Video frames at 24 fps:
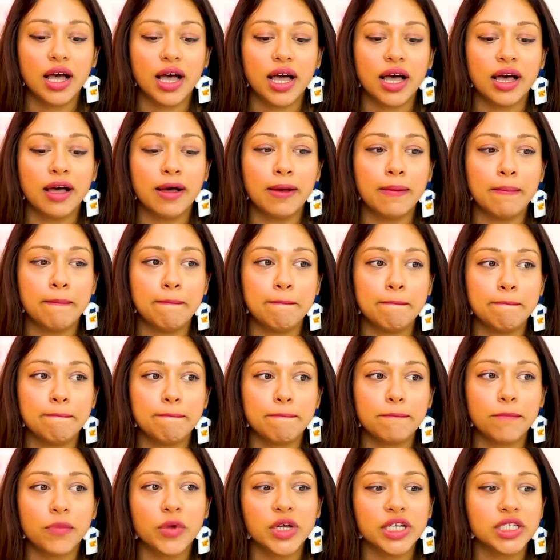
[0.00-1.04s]
um,
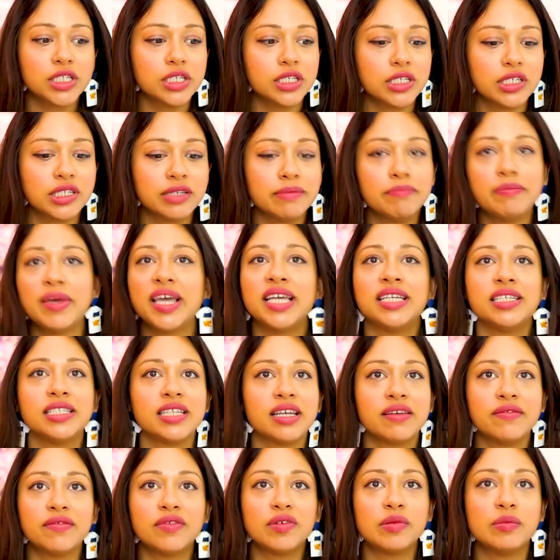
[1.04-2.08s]
which is
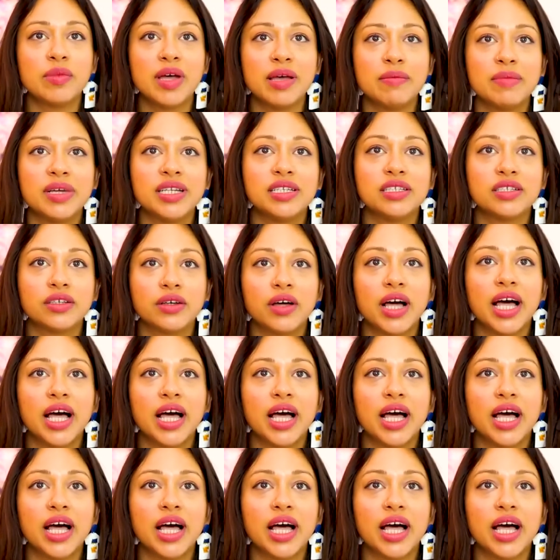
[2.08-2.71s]
amazing for my mental